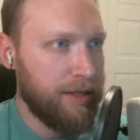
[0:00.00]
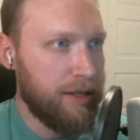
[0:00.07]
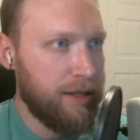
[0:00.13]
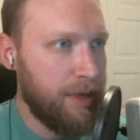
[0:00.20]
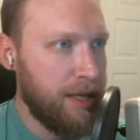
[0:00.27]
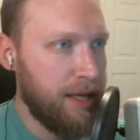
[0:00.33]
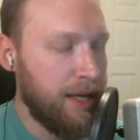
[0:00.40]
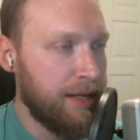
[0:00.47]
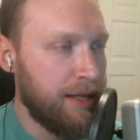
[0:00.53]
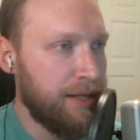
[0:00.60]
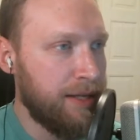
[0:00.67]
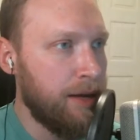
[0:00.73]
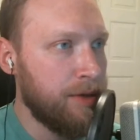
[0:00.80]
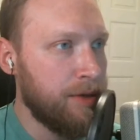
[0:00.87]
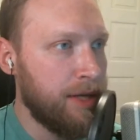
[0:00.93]
to me, it
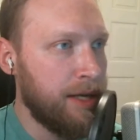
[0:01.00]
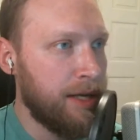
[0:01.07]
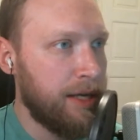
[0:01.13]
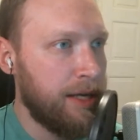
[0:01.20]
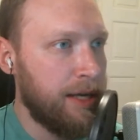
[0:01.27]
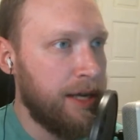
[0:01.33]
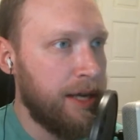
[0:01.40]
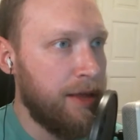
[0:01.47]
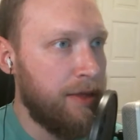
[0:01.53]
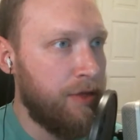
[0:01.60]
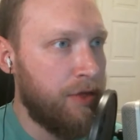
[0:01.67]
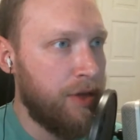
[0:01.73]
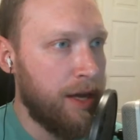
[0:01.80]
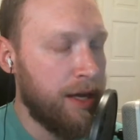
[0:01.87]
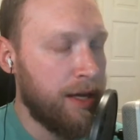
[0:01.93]
sounds like he
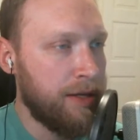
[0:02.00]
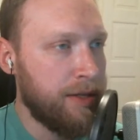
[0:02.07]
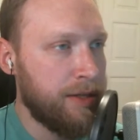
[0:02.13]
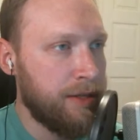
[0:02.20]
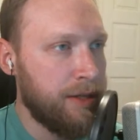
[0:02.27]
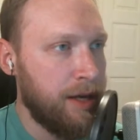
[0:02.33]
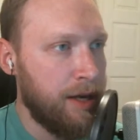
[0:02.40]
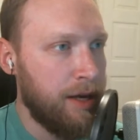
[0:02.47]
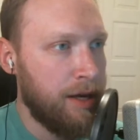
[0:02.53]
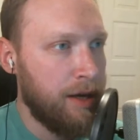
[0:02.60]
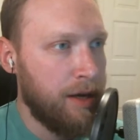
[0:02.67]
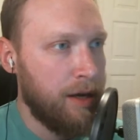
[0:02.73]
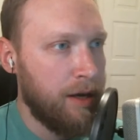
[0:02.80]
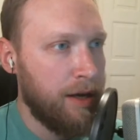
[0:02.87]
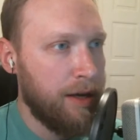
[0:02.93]
thinks
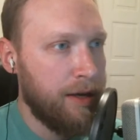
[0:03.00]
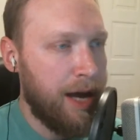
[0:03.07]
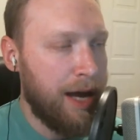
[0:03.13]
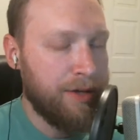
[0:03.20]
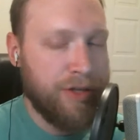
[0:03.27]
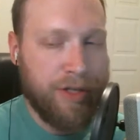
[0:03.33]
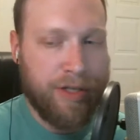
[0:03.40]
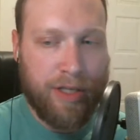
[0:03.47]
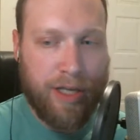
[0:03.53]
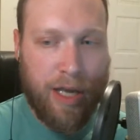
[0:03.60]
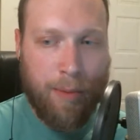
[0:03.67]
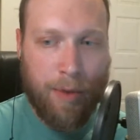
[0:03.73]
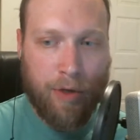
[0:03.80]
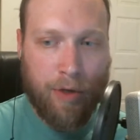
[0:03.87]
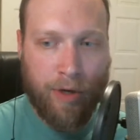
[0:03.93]
not just
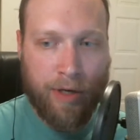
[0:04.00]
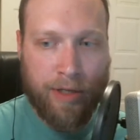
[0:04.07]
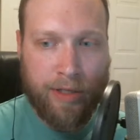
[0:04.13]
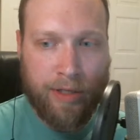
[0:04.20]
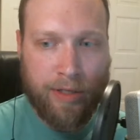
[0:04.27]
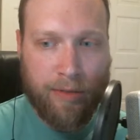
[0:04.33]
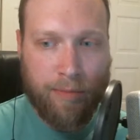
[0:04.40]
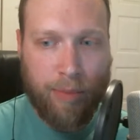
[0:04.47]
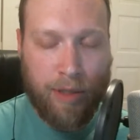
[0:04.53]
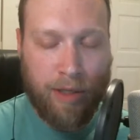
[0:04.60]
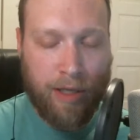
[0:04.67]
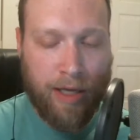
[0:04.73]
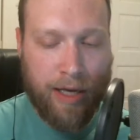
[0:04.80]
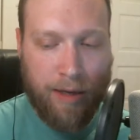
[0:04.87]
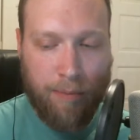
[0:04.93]
immigrants, but
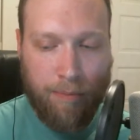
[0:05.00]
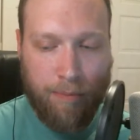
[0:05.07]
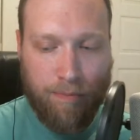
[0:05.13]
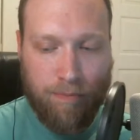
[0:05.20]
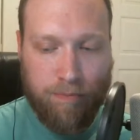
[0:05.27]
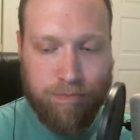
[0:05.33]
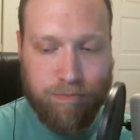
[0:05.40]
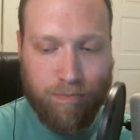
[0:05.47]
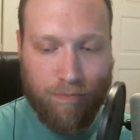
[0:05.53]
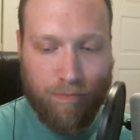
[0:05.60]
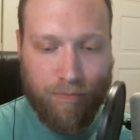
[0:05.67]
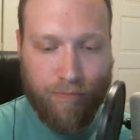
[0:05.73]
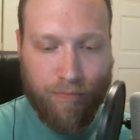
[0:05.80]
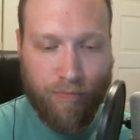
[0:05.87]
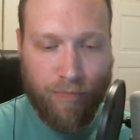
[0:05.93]
like,
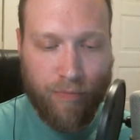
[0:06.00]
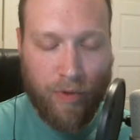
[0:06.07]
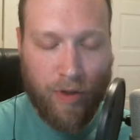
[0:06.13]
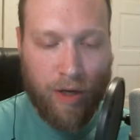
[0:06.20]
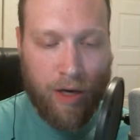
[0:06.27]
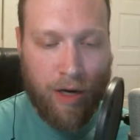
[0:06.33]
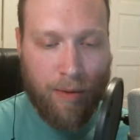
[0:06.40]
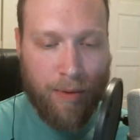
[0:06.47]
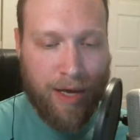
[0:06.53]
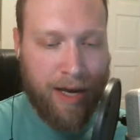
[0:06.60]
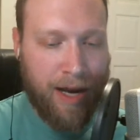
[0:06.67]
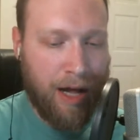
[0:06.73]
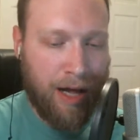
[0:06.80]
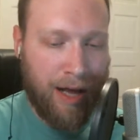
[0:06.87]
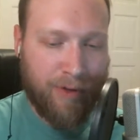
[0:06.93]

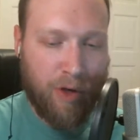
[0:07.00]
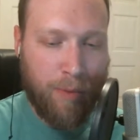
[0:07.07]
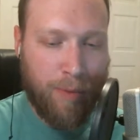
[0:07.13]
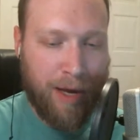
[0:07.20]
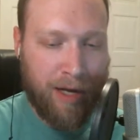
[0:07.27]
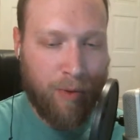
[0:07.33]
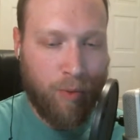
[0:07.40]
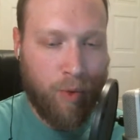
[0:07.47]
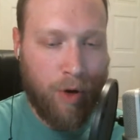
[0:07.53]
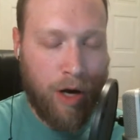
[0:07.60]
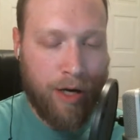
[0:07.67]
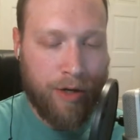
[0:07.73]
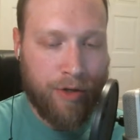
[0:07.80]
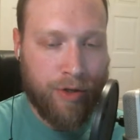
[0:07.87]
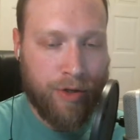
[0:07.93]
and I'll have to go back and
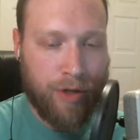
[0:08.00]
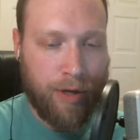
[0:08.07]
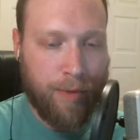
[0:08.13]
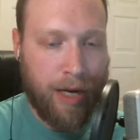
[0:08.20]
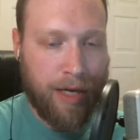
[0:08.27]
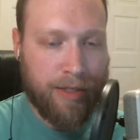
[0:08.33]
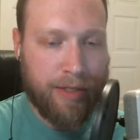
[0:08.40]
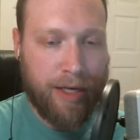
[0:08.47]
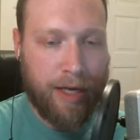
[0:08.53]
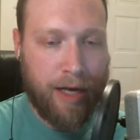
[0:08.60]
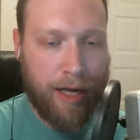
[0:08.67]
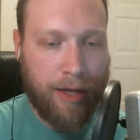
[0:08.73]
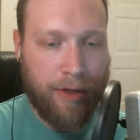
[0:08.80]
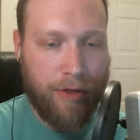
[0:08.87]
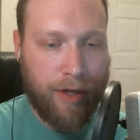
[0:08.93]
watch. I'm not saying
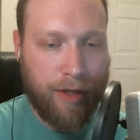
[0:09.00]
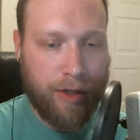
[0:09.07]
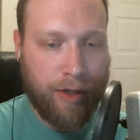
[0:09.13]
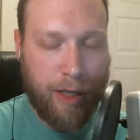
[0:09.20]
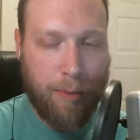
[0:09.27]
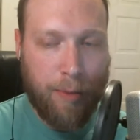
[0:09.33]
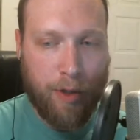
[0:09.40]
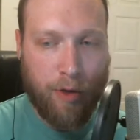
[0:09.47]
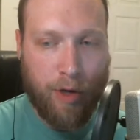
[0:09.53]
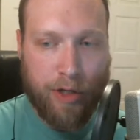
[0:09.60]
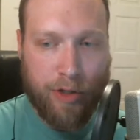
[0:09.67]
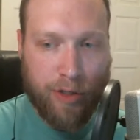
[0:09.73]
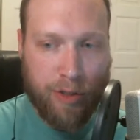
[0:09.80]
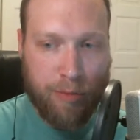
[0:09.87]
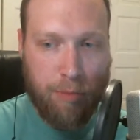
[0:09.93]
I think like
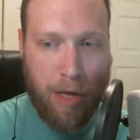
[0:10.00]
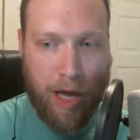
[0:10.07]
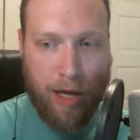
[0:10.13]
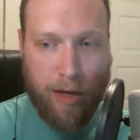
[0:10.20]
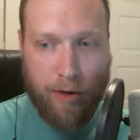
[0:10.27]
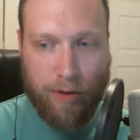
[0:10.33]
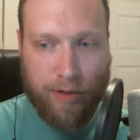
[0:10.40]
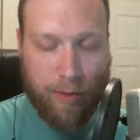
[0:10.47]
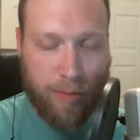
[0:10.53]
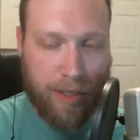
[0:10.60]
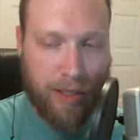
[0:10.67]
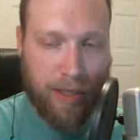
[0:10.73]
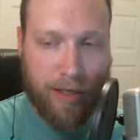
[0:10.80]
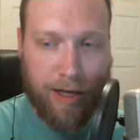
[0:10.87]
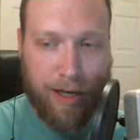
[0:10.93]
immigration is bad or
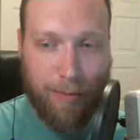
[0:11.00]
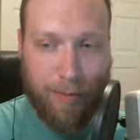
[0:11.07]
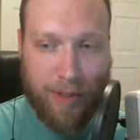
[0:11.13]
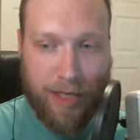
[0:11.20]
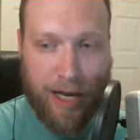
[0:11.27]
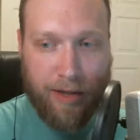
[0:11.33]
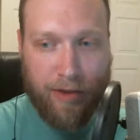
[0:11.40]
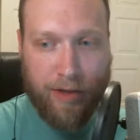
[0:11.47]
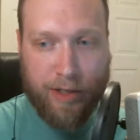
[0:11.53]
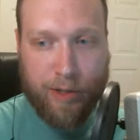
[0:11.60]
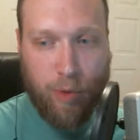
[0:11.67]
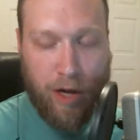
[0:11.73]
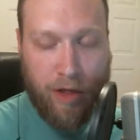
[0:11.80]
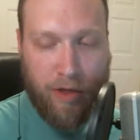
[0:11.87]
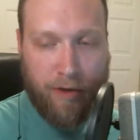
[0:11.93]
something. I'm saying this is
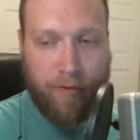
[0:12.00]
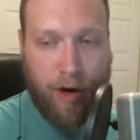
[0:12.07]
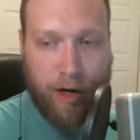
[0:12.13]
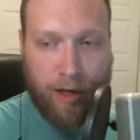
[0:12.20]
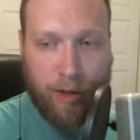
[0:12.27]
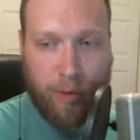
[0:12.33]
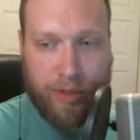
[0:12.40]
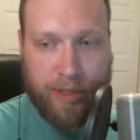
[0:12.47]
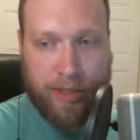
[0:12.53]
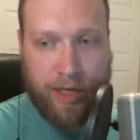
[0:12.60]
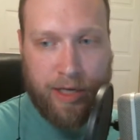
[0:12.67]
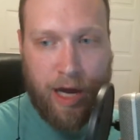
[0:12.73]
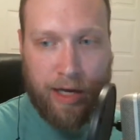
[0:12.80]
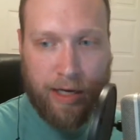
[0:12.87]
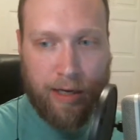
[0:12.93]
what I think Varga was
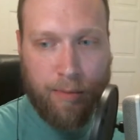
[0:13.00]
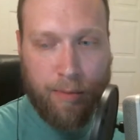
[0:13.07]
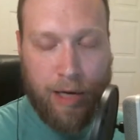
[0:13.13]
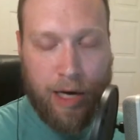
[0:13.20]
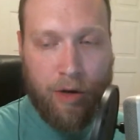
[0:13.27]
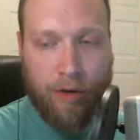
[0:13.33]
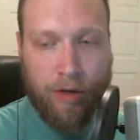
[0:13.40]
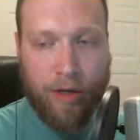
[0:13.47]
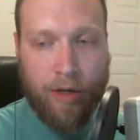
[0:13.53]
talking about.